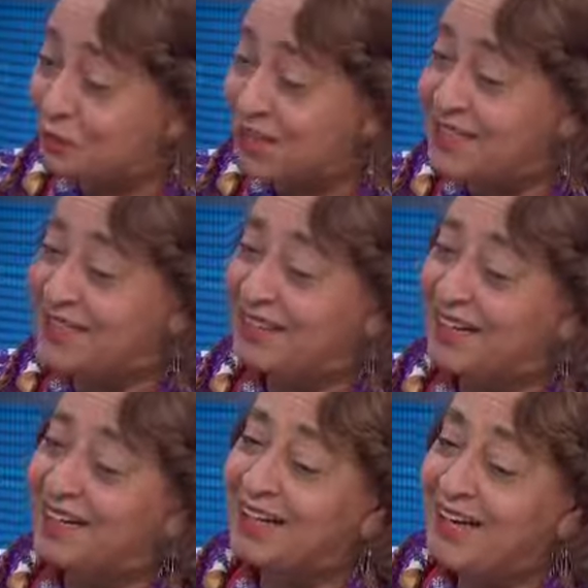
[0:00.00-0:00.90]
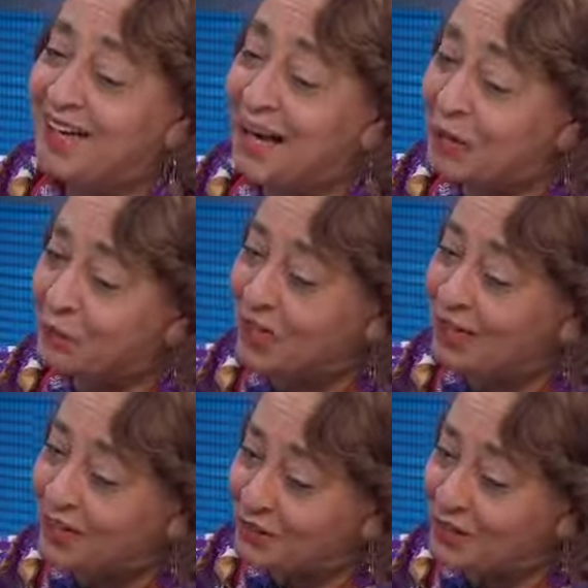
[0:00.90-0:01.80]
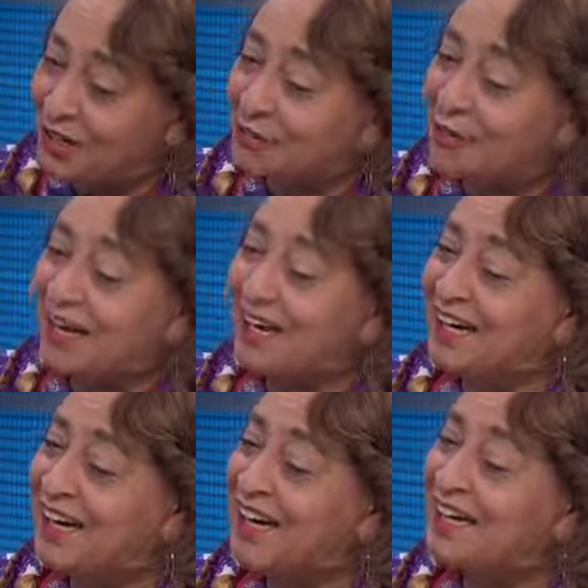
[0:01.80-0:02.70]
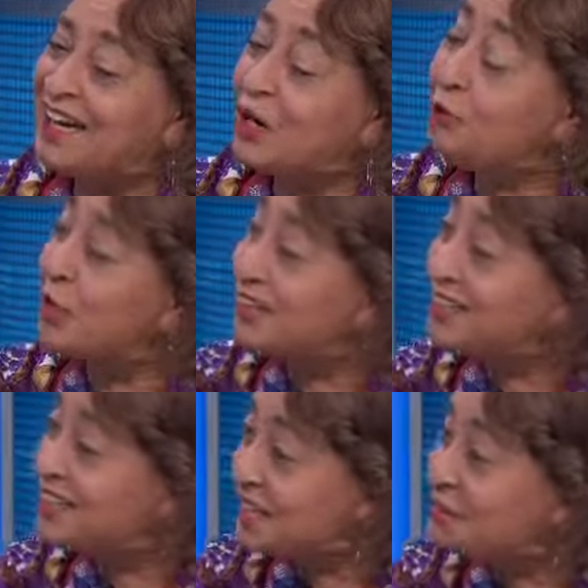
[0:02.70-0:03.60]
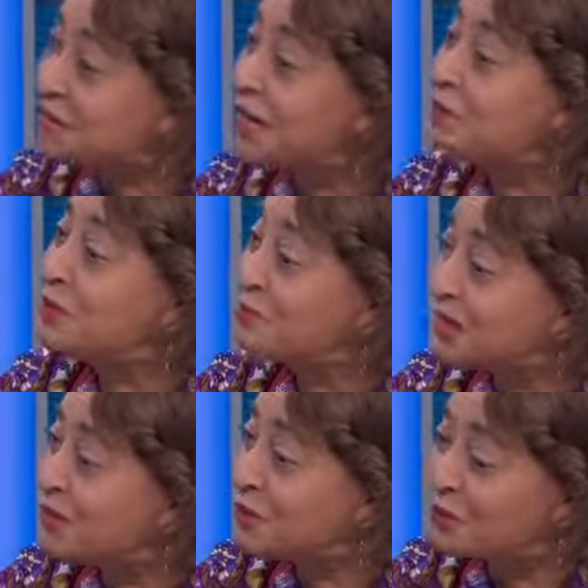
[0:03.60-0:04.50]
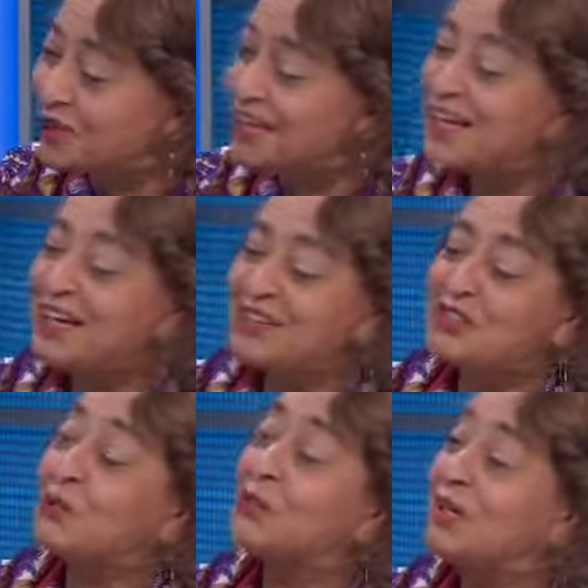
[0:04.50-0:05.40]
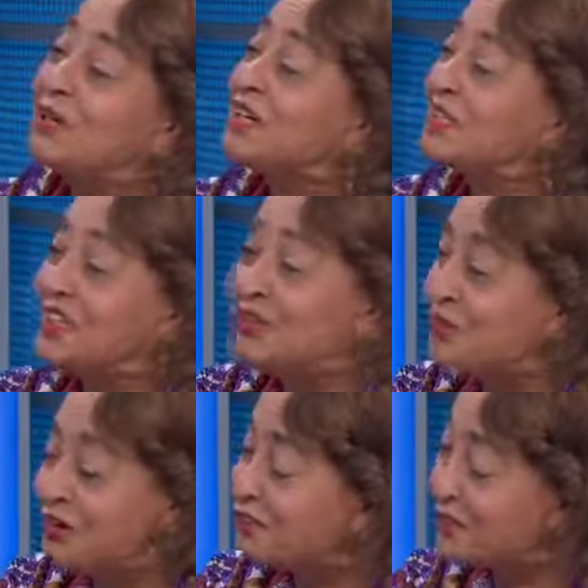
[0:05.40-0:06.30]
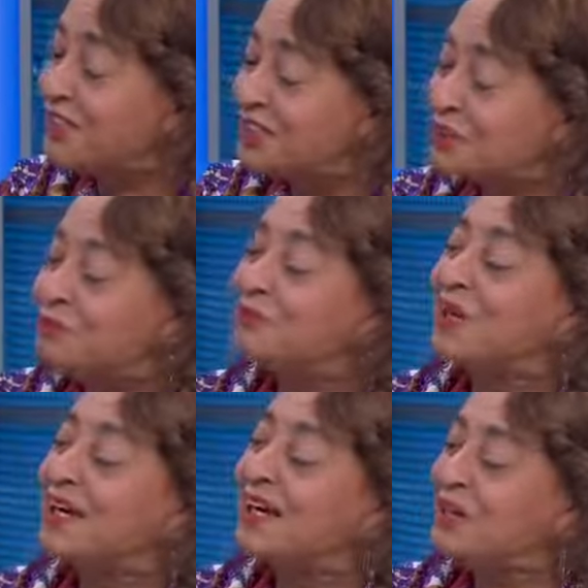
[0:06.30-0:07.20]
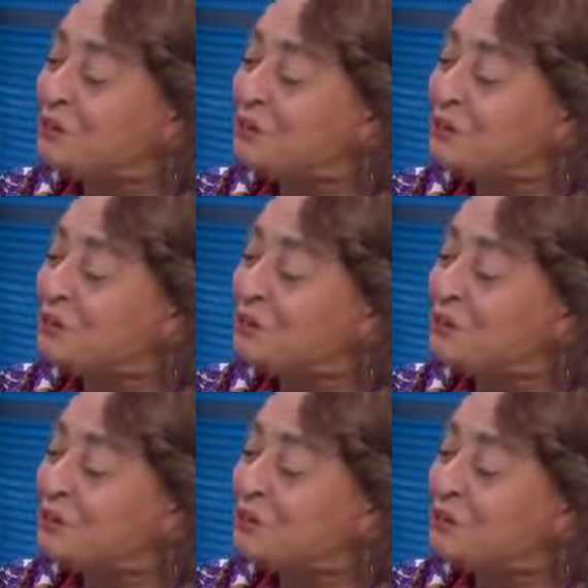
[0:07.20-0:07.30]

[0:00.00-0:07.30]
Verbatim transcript: three months, and then I met another young man, and about the same time, he met Coretta. So we continued our friendship. Uh, yeah.